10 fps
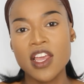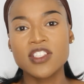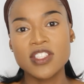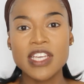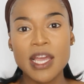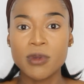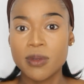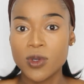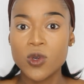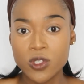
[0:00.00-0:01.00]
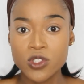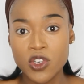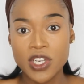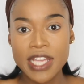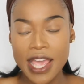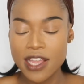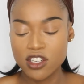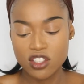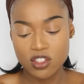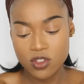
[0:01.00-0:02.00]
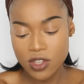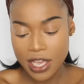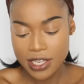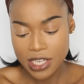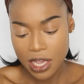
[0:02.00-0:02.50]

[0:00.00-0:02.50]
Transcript: Today I'm going to be contouring, and to do that